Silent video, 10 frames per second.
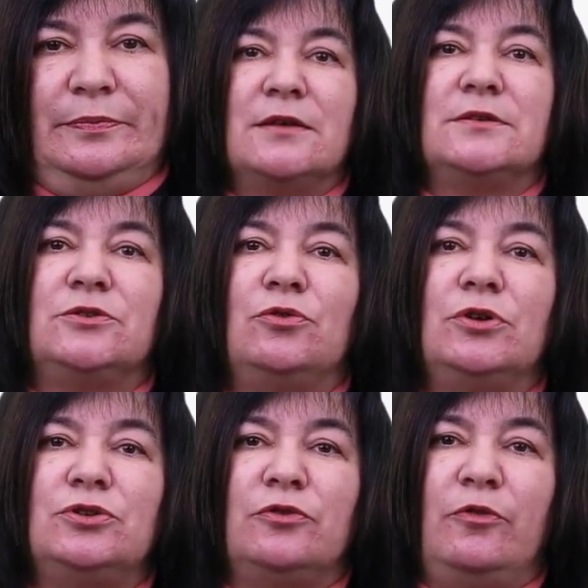
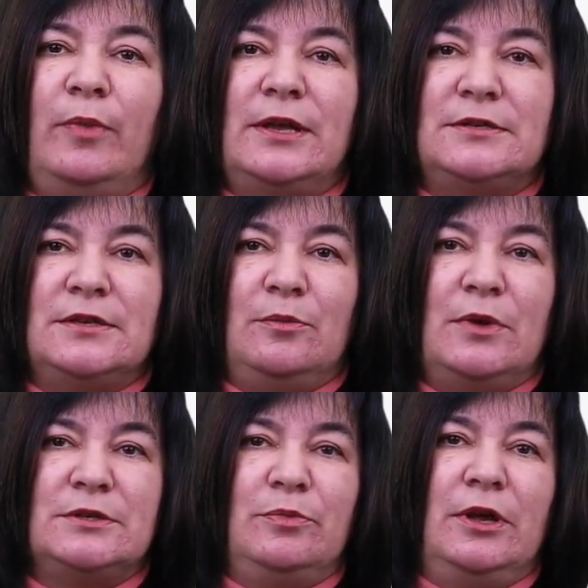Storage of medicine
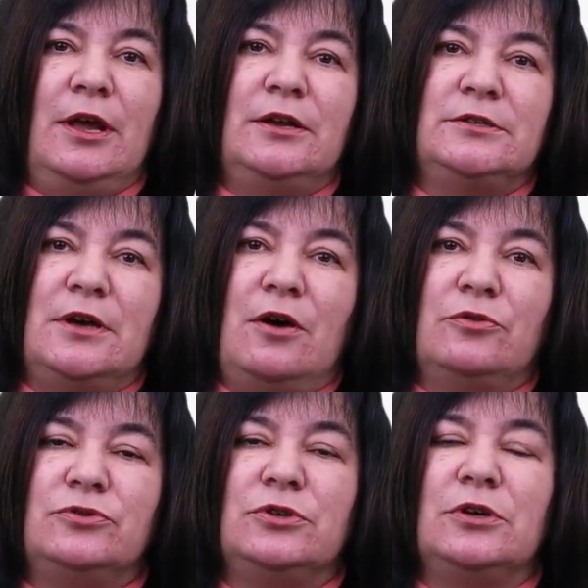must be carried out